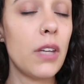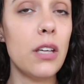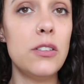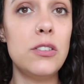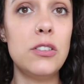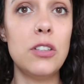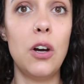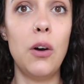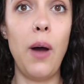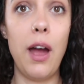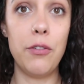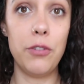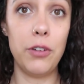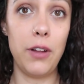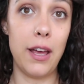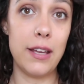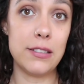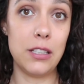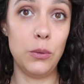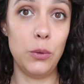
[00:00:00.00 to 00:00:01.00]
So
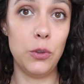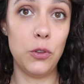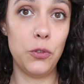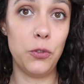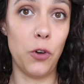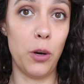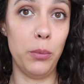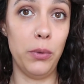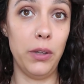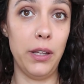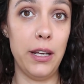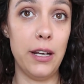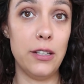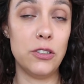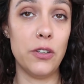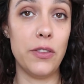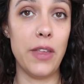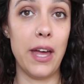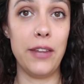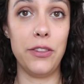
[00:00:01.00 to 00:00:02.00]
Everlasting was
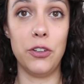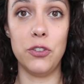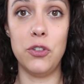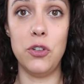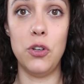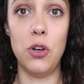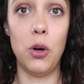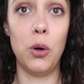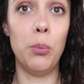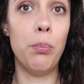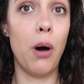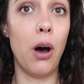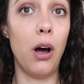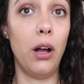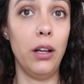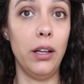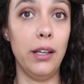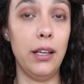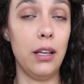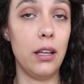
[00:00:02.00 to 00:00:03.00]
formulated so that there's no
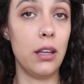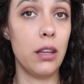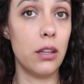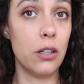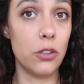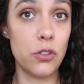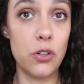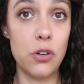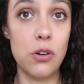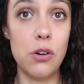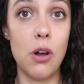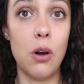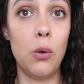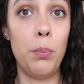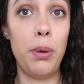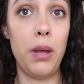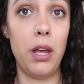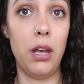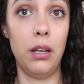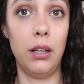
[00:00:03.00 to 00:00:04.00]
balling, there's no
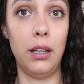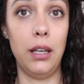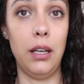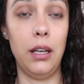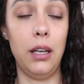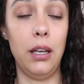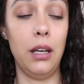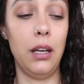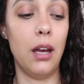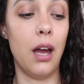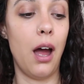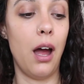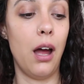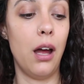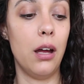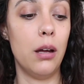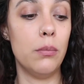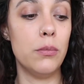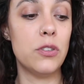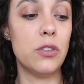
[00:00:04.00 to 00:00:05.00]
pilling.
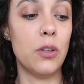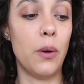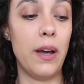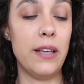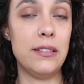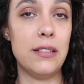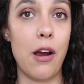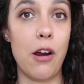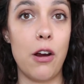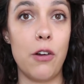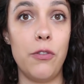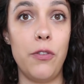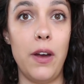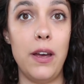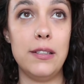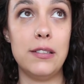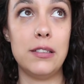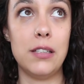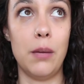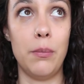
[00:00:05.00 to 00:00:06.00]
So I
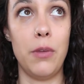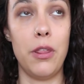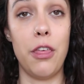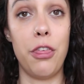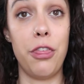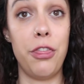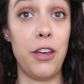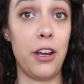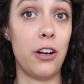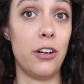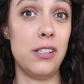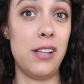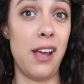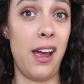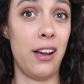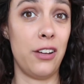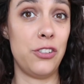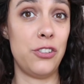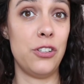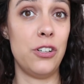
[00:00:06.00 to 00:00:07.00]
sacrificed some of the thicker
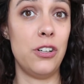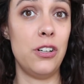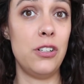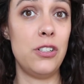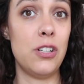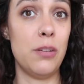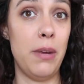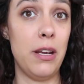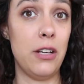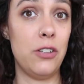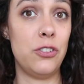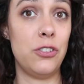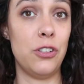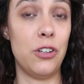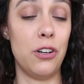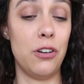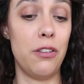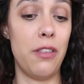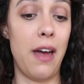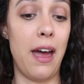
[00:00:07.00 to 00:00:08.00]
texture to make
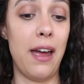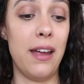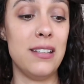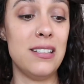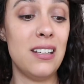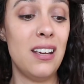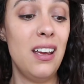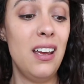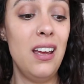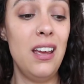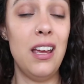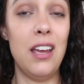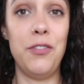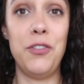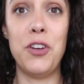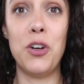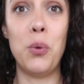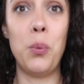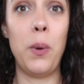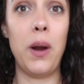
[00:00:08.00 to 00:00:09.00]
sure that
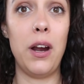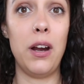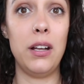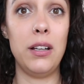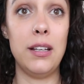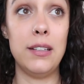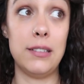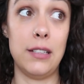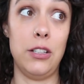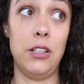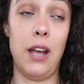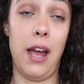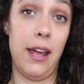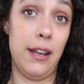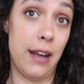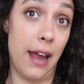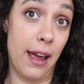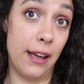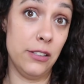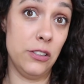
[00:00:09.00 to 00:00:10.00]
if you're wearing this, and
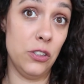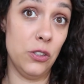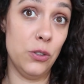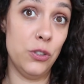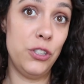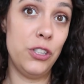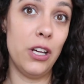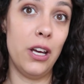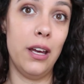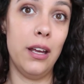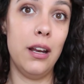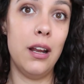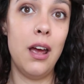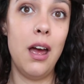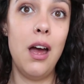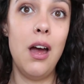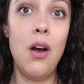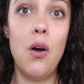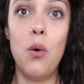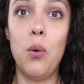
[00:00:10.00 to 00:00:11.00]
as you should,
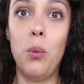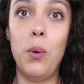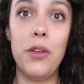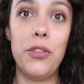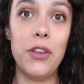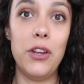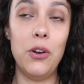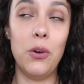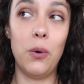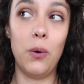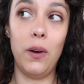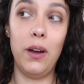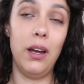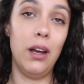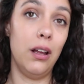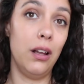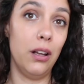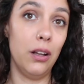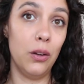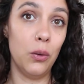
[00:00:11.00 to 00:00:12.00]
with an
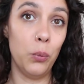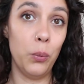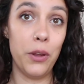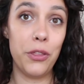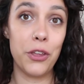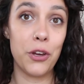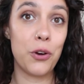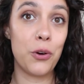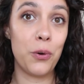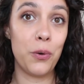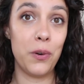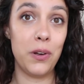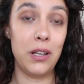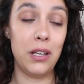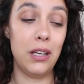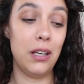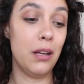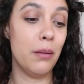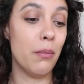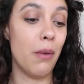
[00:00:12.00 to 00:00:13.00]
oil, with a
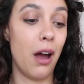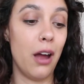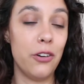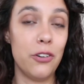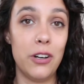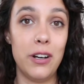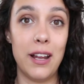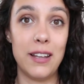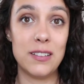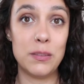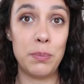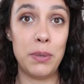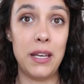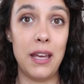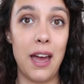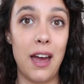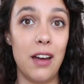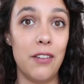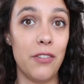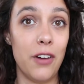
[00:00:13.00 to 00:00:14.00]
cream, under an
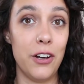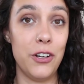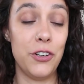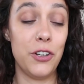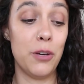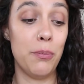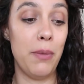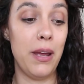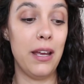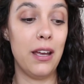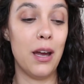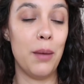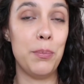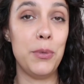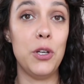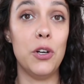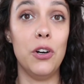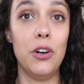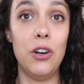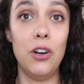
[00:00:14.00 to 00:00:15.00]
SPF, under your
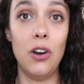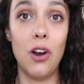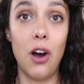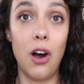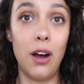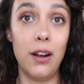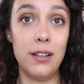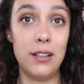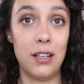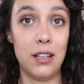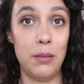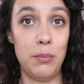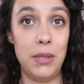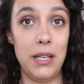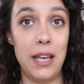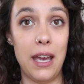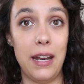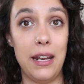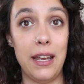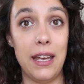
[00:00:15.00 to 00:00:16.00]
makeup, you're not going to be
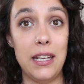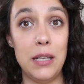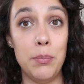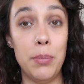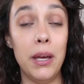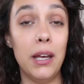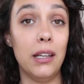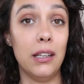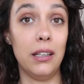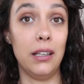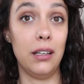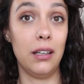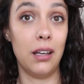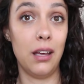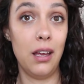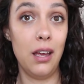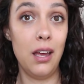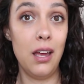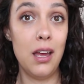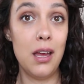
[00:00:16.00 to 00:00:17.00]
getting any pilling.
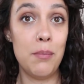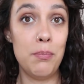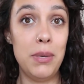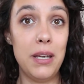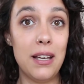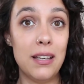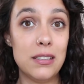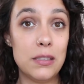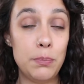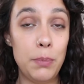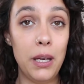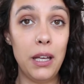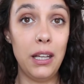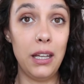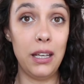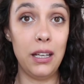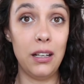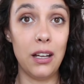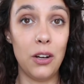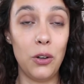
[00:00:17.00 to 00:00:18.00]
Because
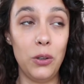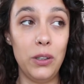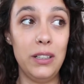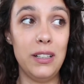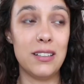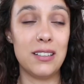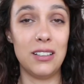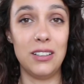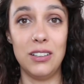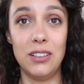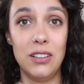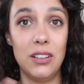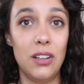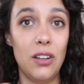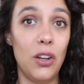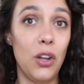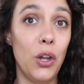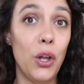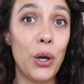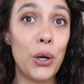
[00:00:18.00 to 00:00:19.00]
pilling, not only does it
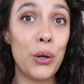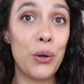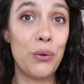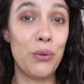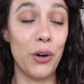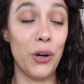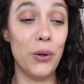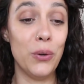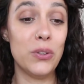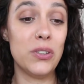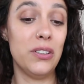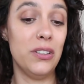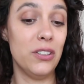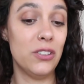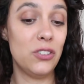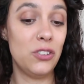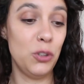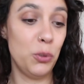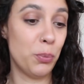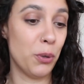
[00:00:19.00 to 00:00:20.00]
look gross and is
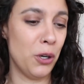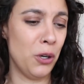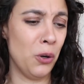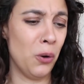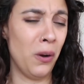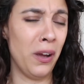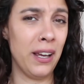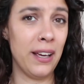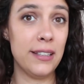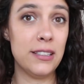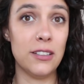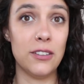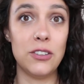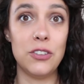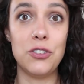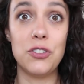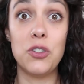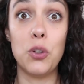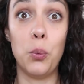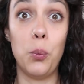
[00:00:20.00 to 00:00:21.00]
super annoying, it's
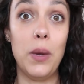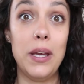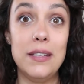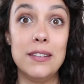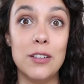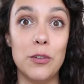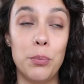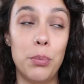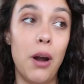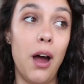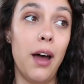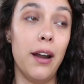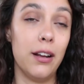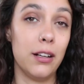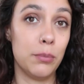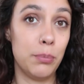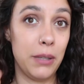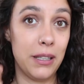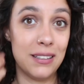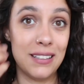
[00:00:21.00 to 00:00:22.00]
also just a waste of
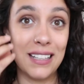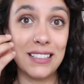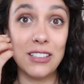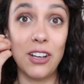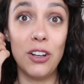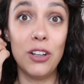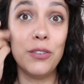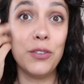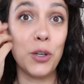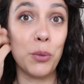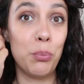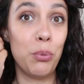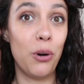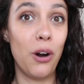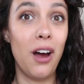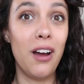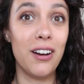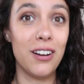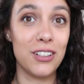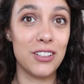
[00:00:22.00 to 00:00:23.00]
product, because that's all of your
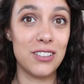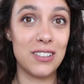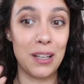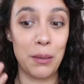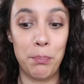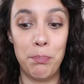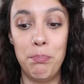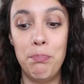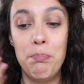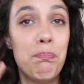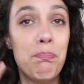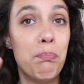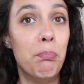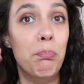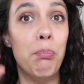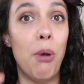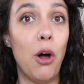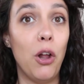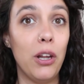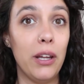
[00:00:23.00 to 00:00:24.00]
product just like
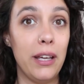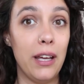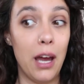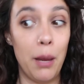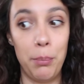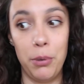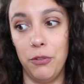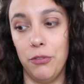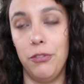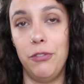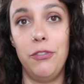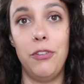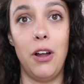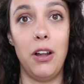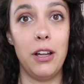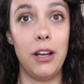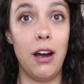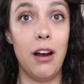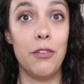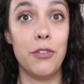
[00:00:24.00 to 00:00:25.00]
balling up and
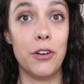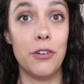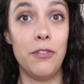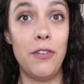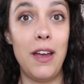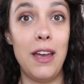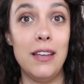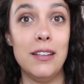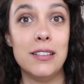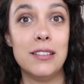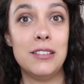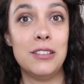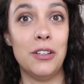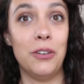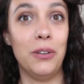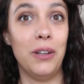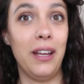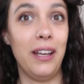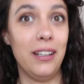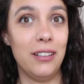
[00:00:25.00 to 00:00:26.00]
falling off your face.
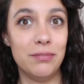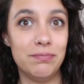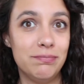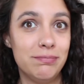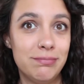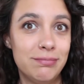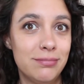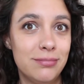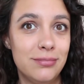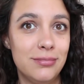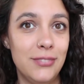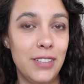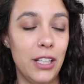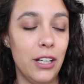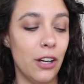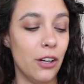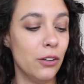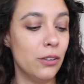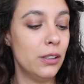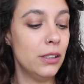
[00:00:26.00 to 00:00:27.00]
So like, you
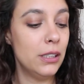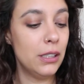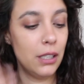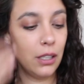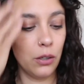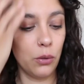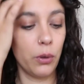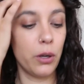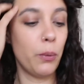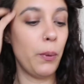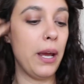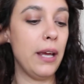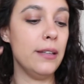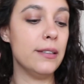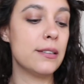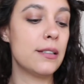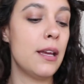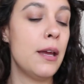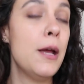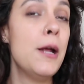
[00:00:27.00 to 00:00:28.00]
know, what a
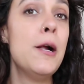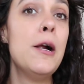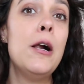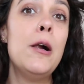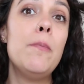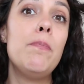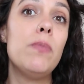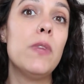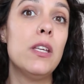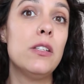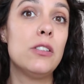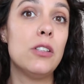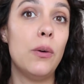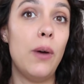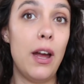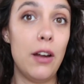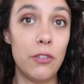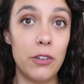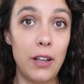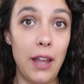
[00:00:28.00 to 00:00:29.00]
waste. So
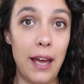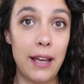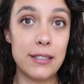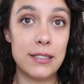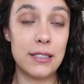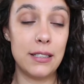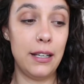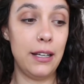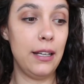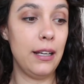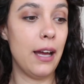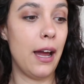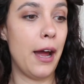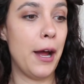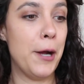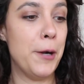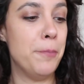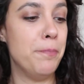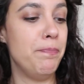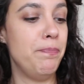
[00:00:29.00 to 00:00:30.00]
Everlasting,
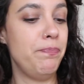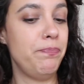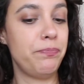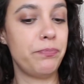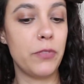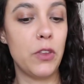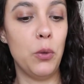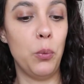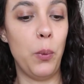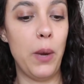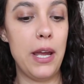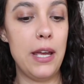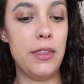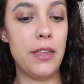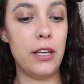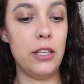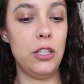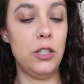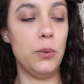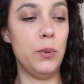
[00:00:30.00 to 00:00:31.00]
the way
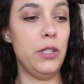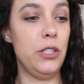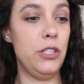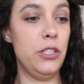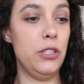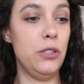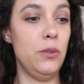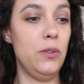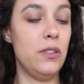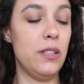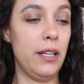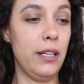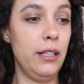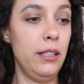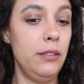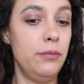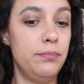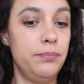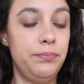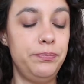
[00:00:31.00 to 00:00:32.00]
that you would use
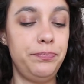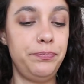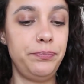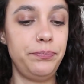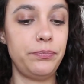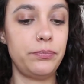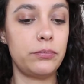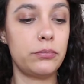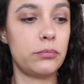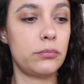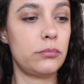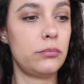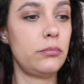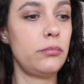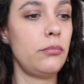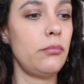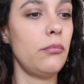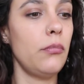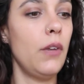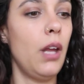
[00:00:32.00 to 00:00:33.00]
it,
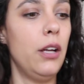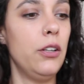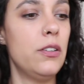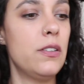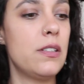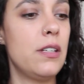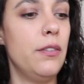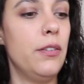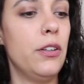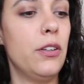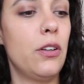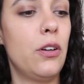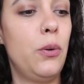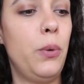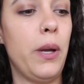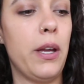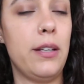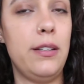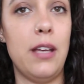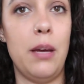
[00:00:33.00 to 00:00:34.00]
I'll just give a
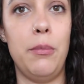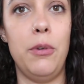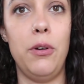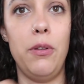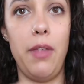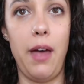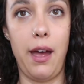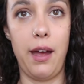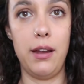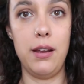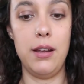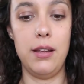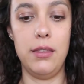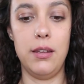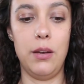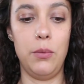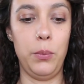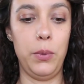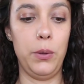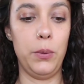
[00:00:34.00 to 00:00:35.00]
quick demo of that, and
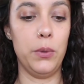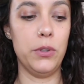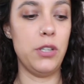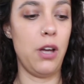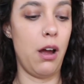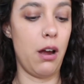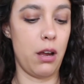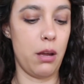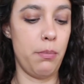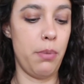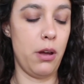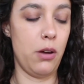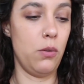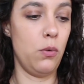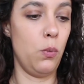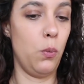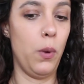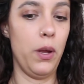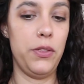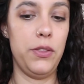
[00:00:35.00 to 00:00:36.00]
then we will talk
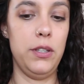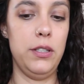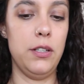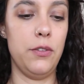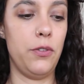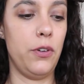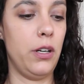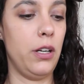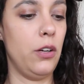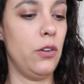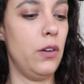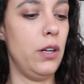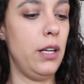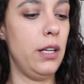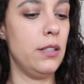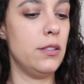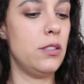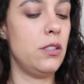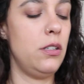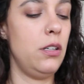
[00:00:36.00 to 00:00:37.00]
about what the different
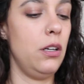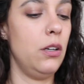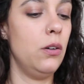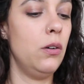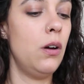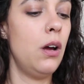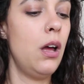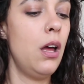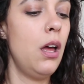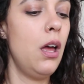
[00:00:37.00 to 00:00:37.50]
ingredients do.